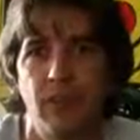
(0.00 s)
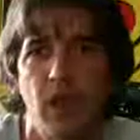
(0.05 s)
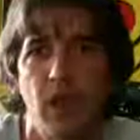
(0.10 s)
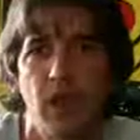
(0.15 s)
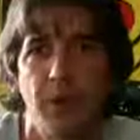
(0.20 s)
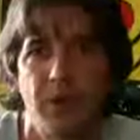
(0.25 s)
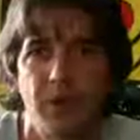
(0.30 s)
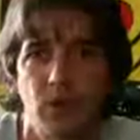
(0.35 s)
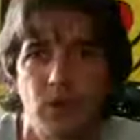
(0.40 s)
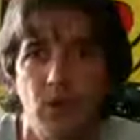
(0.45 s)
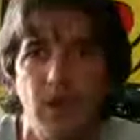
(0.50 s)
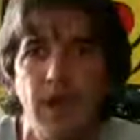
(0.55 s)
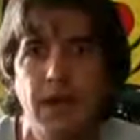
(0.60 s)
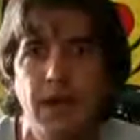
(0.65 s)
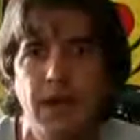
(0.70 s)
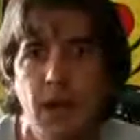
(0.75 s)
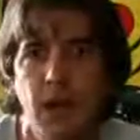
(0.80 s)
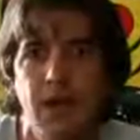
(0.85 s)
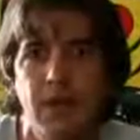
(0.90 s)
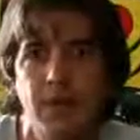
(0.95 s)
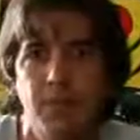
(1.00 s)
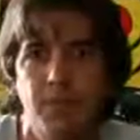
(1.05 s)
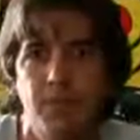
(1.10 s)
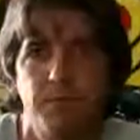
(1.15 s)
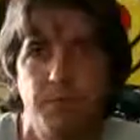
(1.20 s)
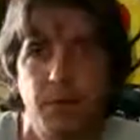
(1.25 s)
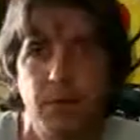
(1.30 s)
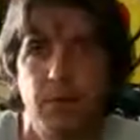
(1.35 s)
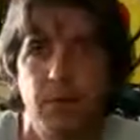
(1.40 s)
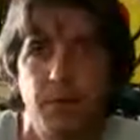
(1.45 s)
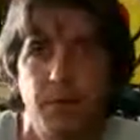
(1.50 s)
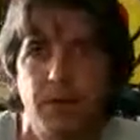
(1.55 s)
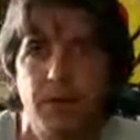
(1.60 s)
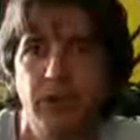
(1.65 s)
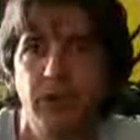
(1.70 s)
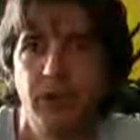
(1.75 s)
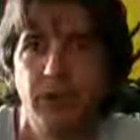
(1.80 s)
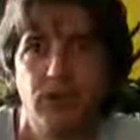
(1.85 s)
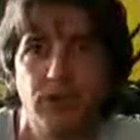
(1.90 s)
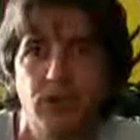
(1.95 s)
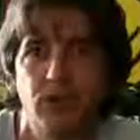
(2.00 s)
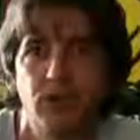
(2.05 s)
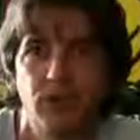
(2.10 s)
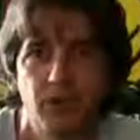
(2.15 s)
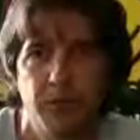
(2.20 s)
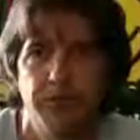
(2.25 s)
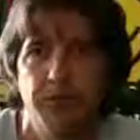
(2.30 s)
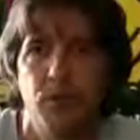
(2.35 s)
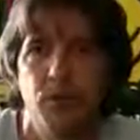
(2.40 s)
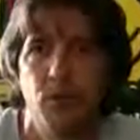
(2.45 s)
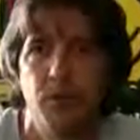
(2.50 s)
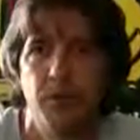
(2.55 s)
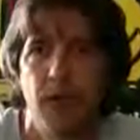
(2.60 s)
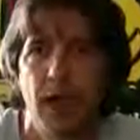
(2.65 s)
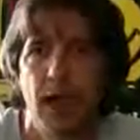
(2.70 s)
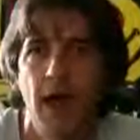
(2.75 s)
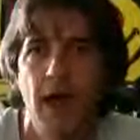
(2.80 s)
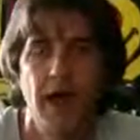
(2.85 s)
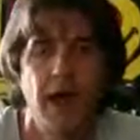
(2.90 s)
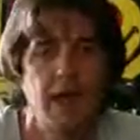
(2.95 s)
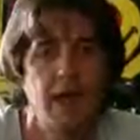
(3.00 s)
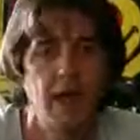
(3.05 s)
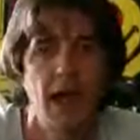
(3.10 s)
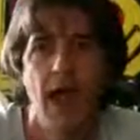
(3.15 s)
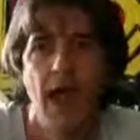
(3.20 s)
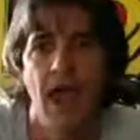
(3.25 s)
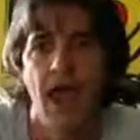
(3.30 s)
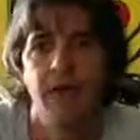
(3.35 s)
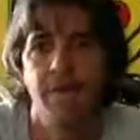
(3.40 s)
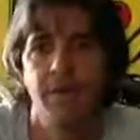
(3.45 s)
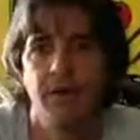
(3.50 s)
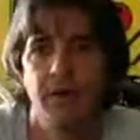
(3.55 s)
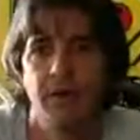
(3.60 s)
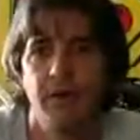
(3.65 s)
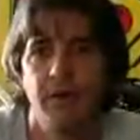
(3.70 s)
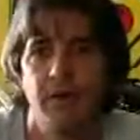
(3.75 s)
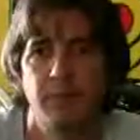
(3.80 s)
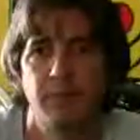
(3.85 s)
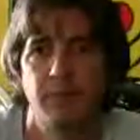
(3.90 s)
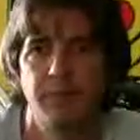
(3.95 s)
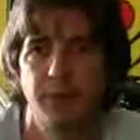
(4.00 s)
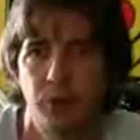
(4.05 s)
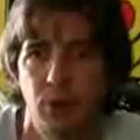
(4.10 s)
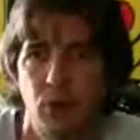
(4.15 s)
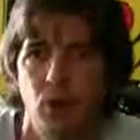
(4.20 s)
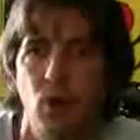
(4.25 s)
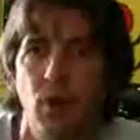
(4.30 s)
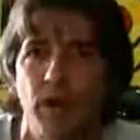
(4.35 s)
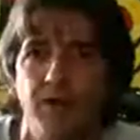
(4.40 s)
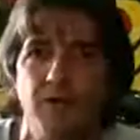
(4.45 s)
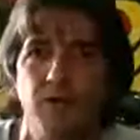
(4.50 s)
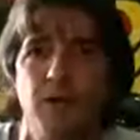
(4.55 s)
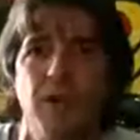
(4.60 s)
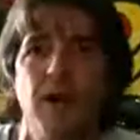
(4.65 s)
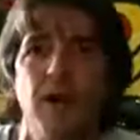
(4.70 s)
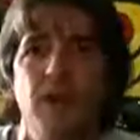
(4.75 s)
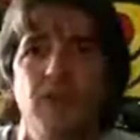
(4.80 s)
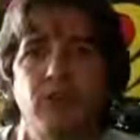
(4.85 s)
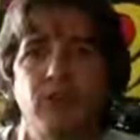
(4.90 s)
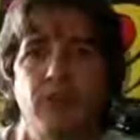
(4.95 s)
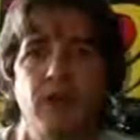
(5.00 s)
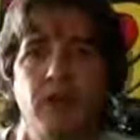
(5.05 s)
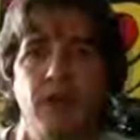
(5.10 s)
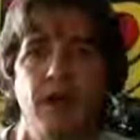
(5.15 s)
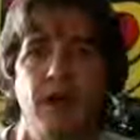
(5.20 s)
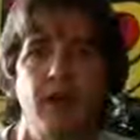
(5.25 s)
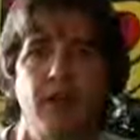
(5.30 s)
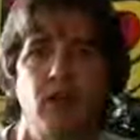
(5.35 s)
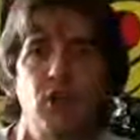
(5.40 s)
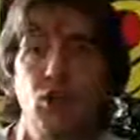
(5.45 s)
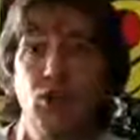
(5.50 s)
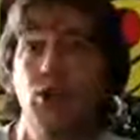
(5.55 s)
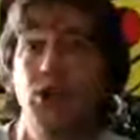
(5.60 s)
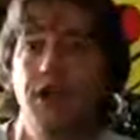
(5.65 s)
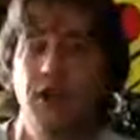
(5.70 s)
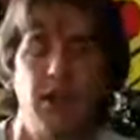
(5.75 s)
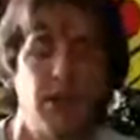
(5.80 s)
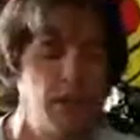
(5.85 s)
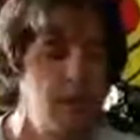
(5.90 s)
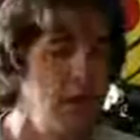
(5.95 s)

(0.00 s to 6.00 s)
I mean, granted, I can pedal up the hills with a full pack, and I have been, and quite a few miles on my bike doing it.